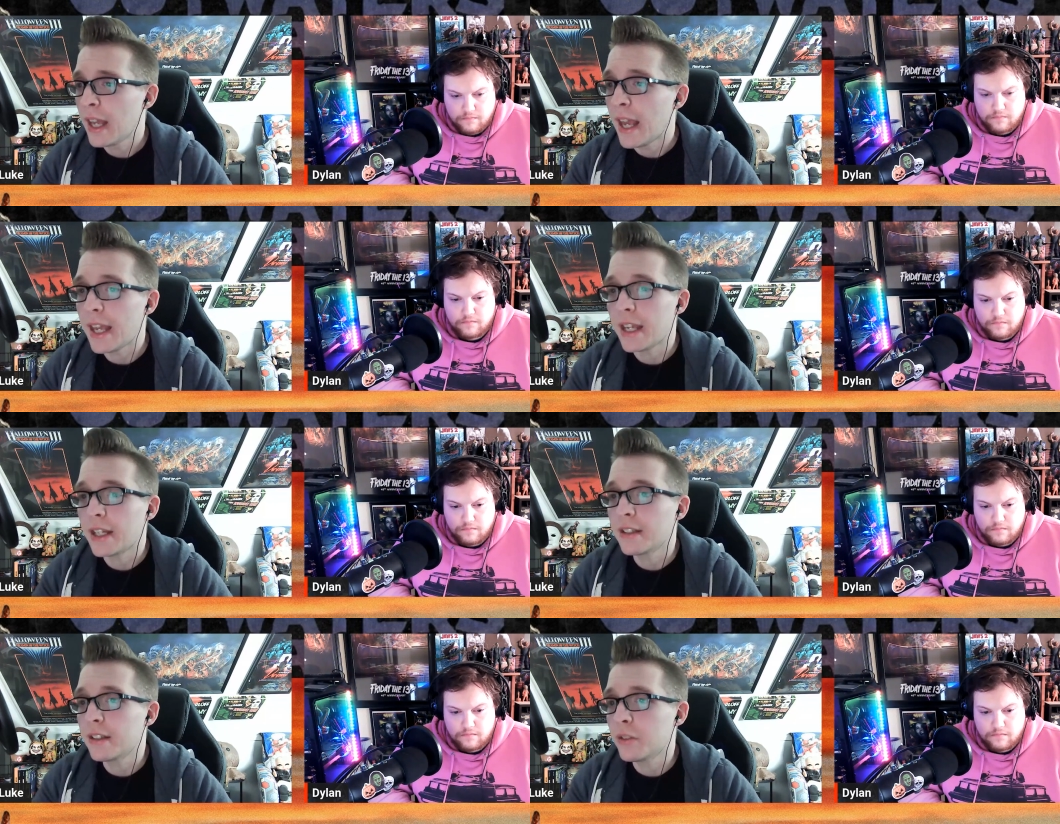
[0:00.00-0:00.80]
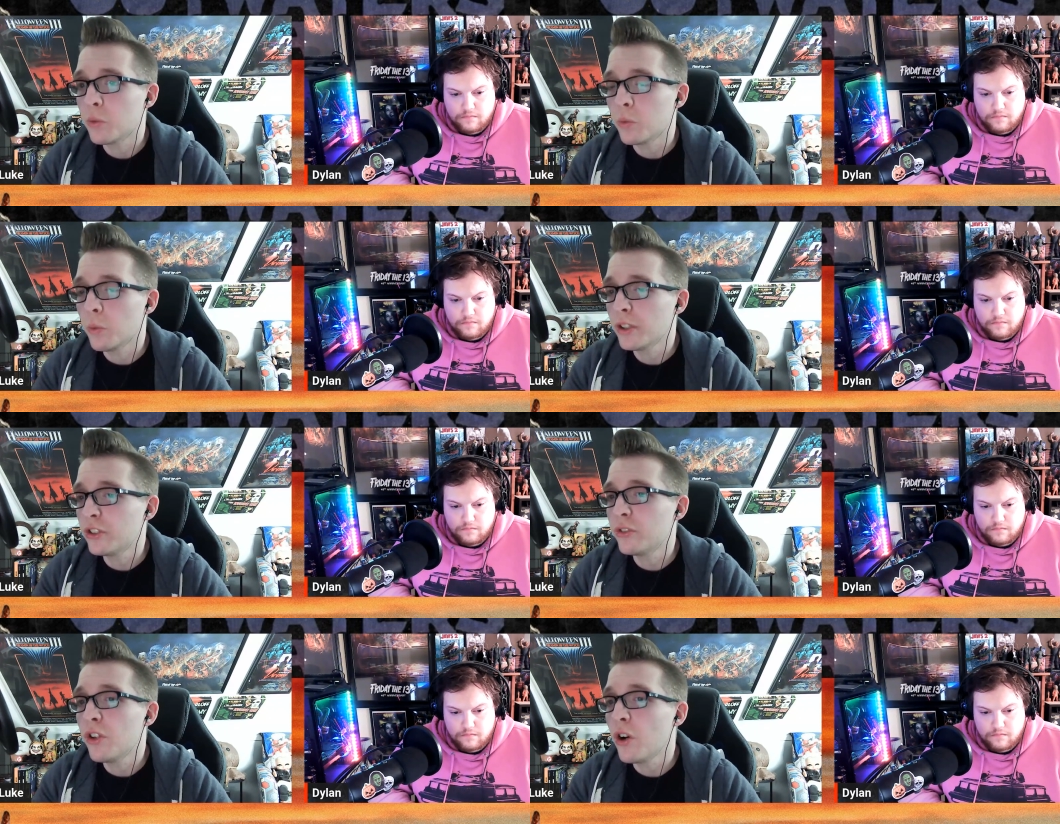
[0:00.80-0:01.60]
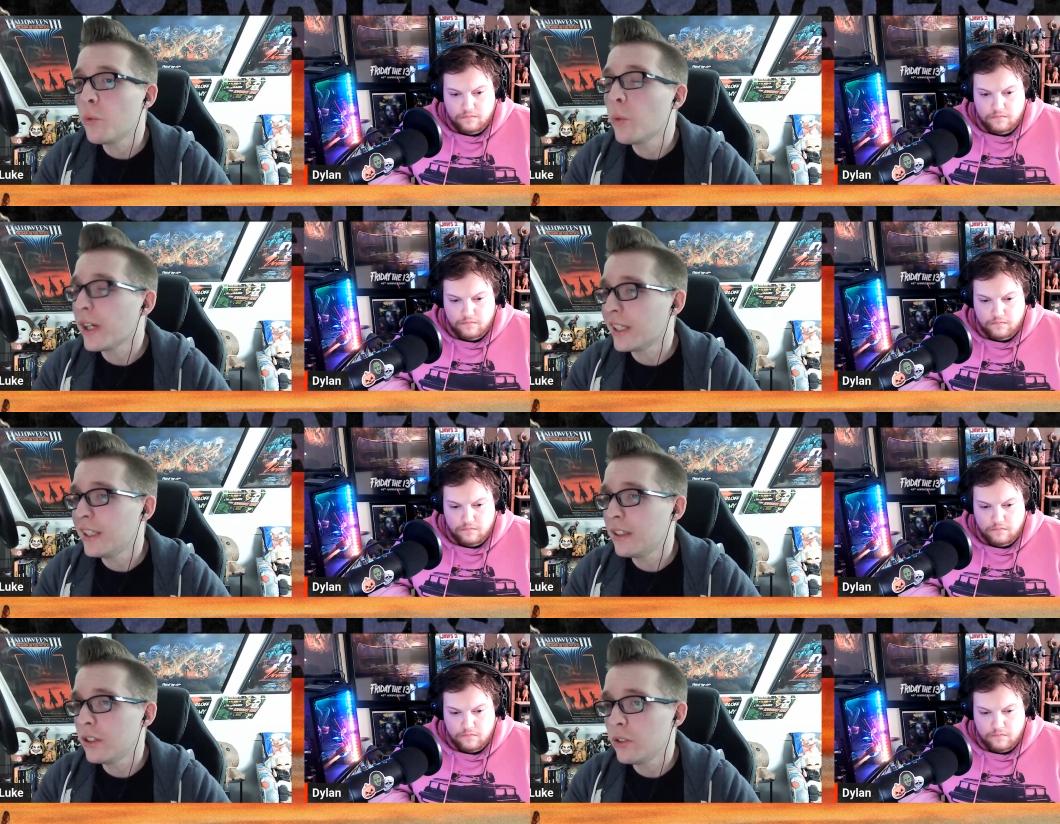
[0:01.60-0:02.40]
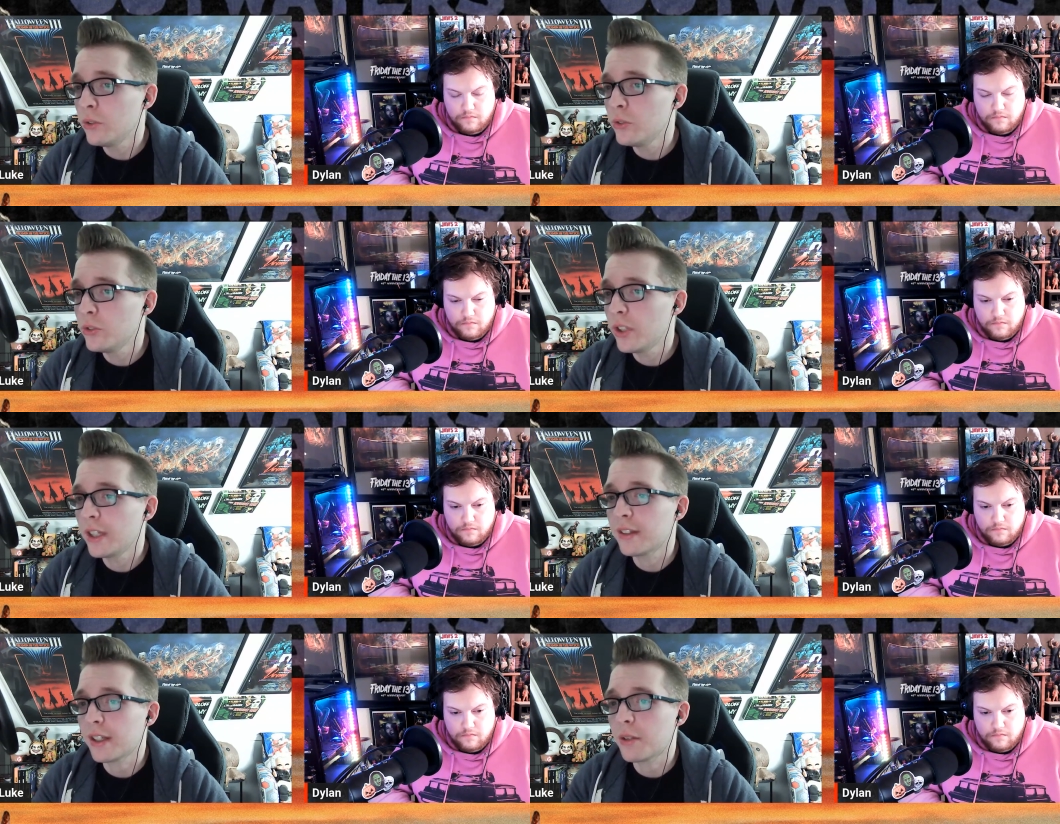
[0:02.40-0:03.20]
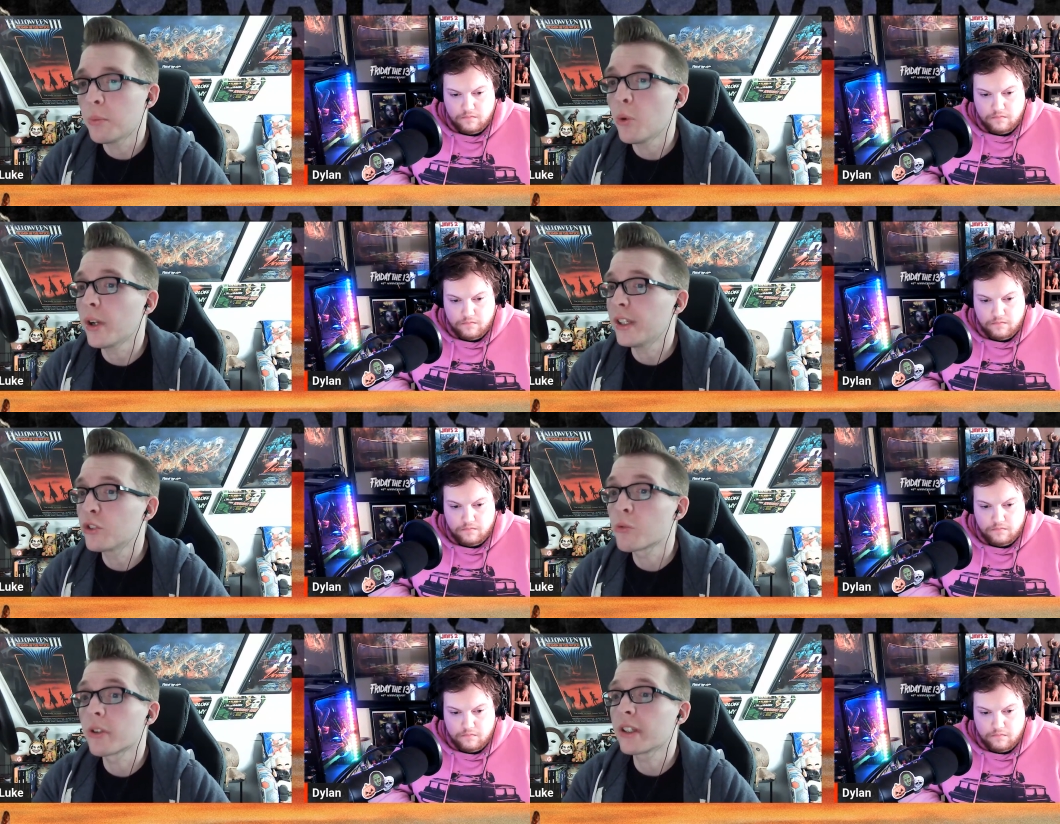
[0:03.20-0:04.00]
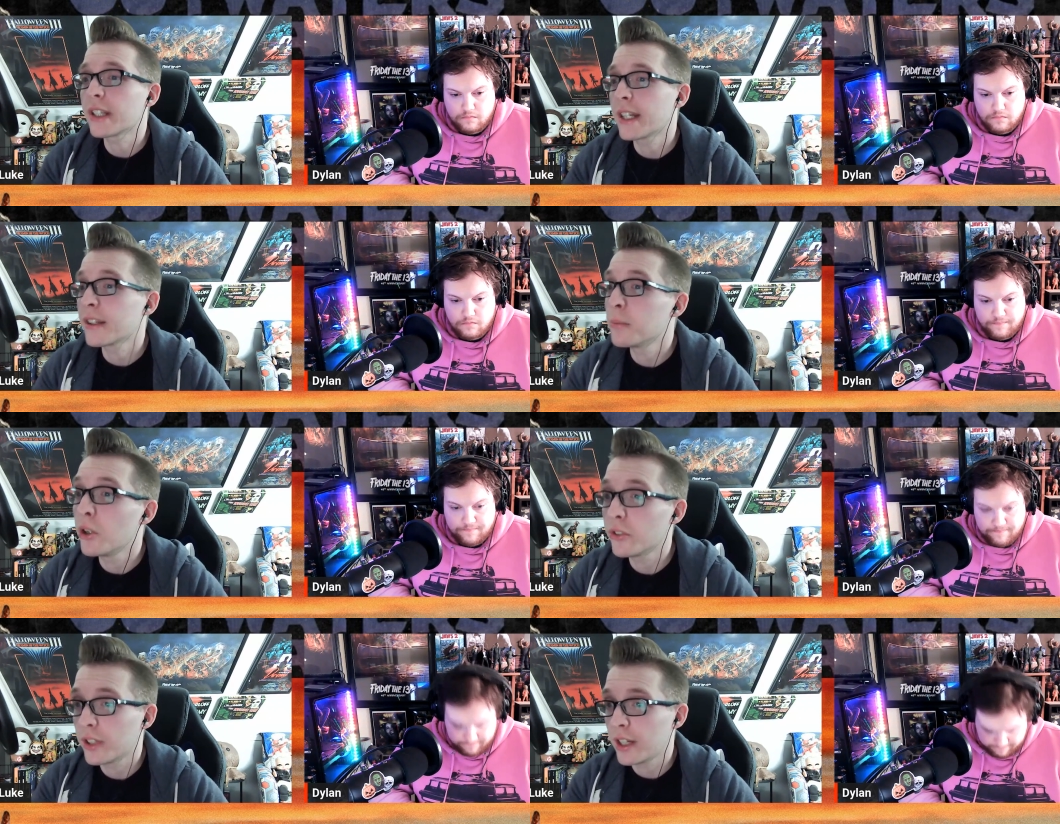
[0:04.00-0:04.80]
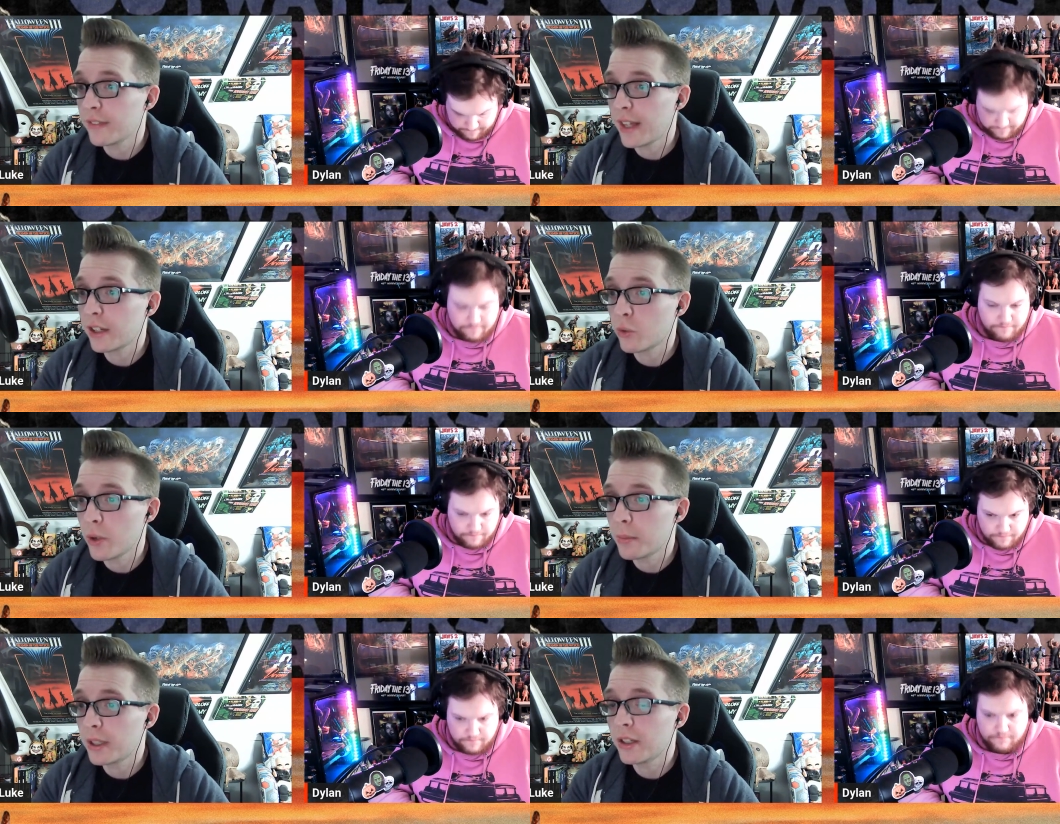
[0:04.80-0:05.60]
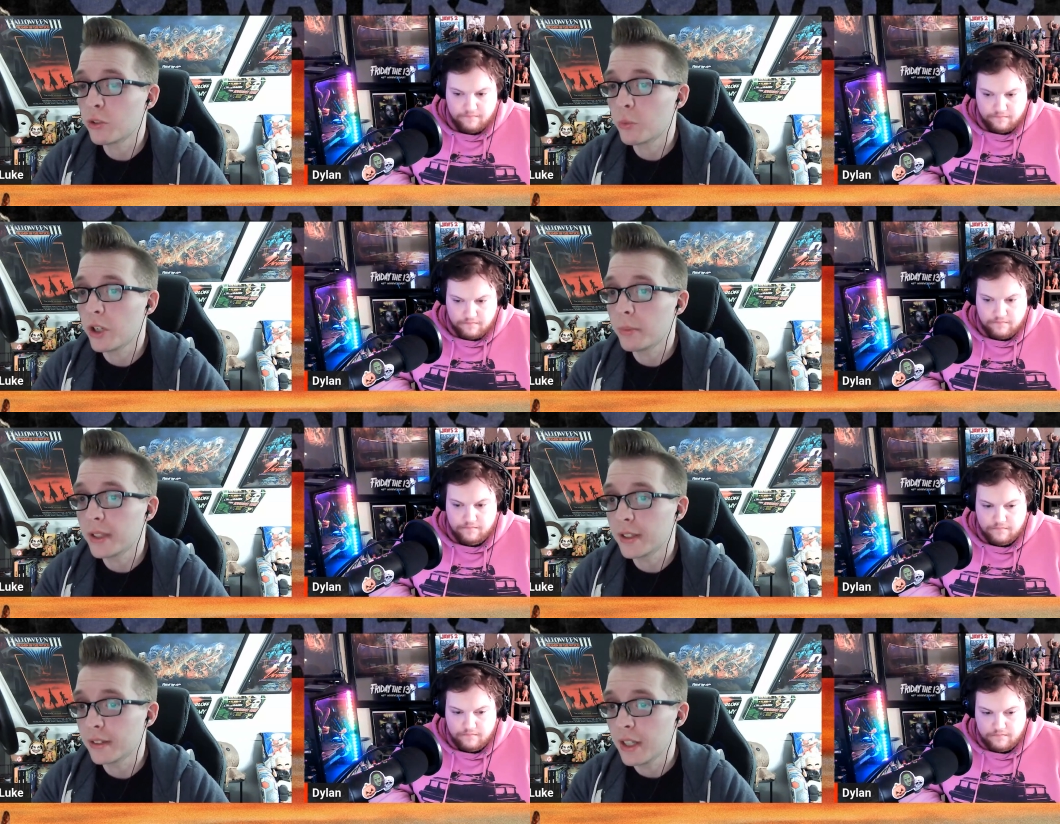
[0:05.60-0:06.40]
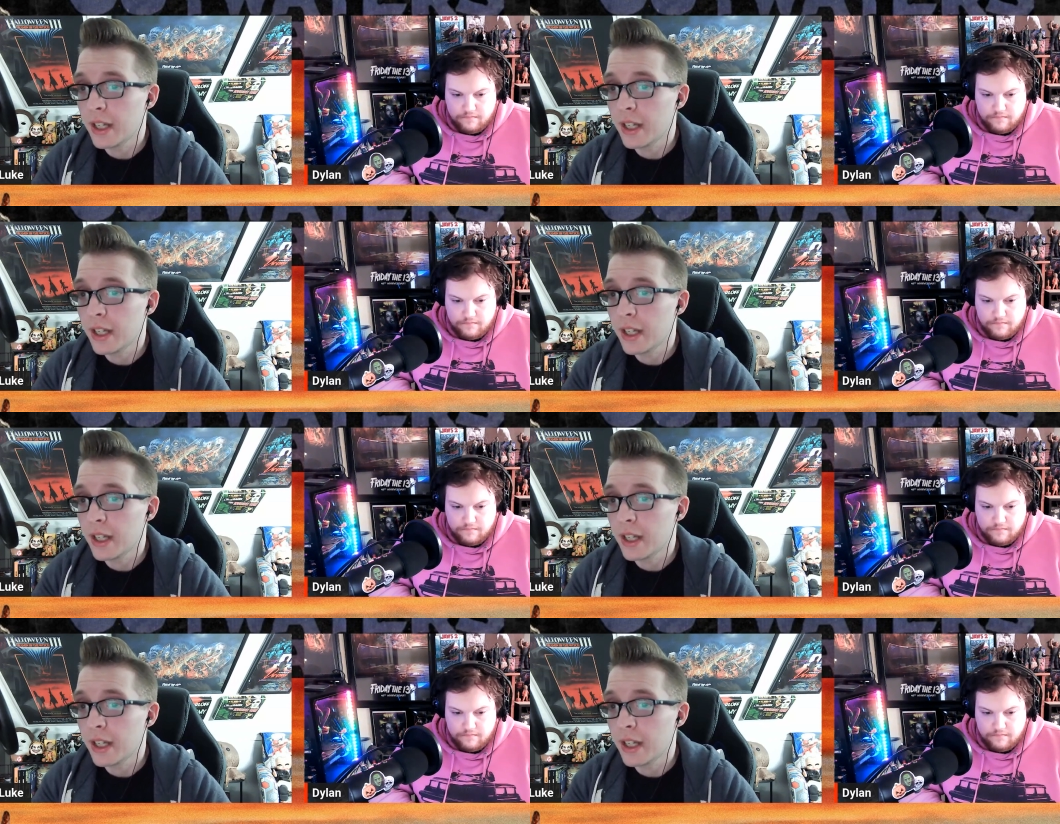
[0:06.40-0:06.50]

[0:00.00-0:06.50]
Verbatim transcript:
Speaker 1: And once you know what he used, it's like, boy, he's really getting the most out of that equipment as well, because